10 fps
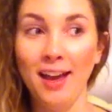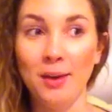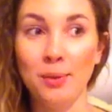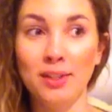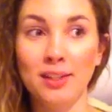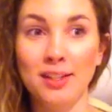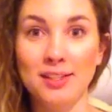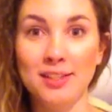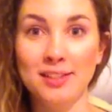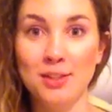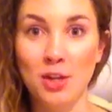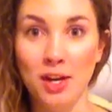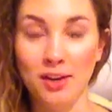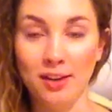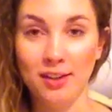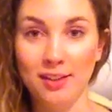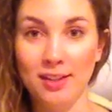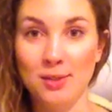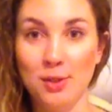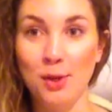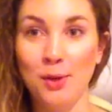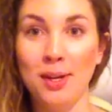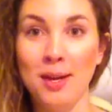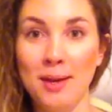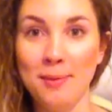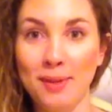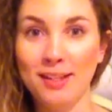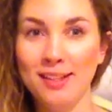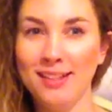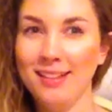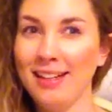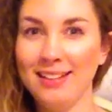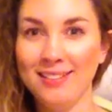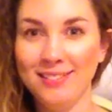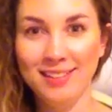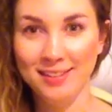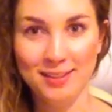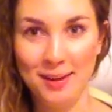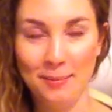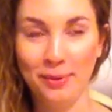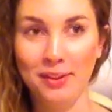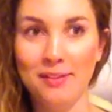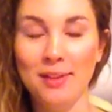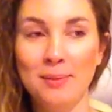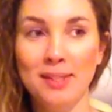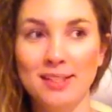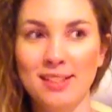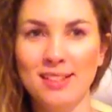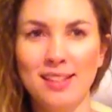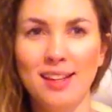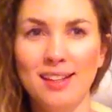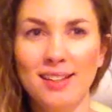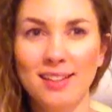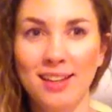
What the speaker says: went and got Jared and showed him, and he kind of, didn't believe it, because he's like,